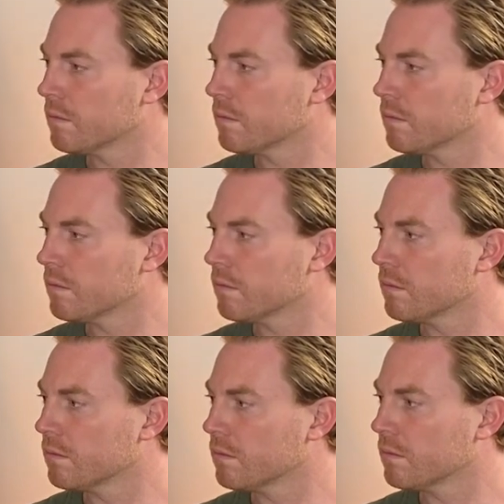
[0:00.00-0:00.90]

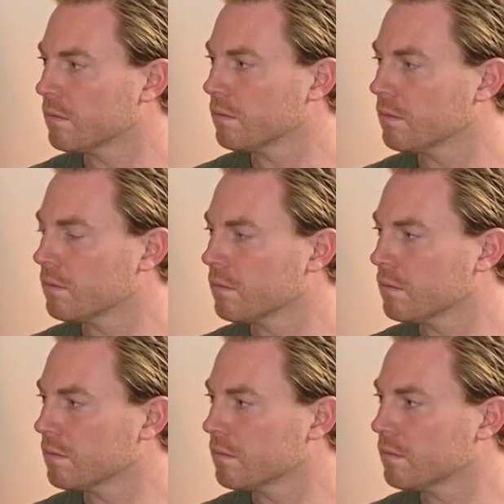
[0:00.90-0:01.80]

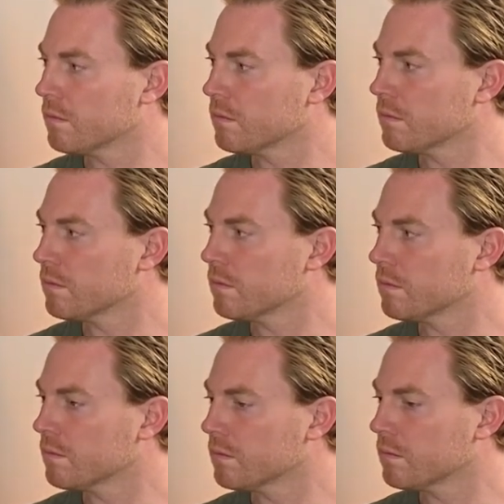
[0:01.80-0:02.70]

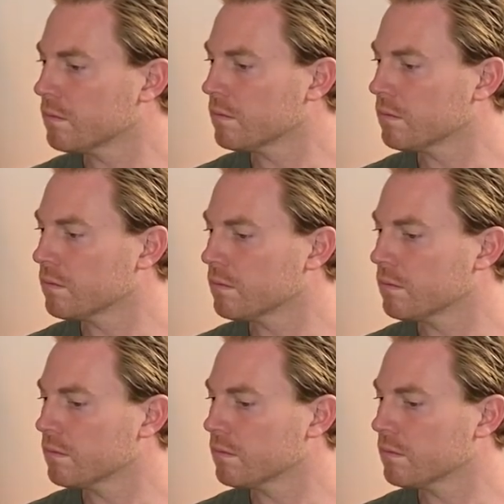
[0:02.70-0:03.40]
(not speaking)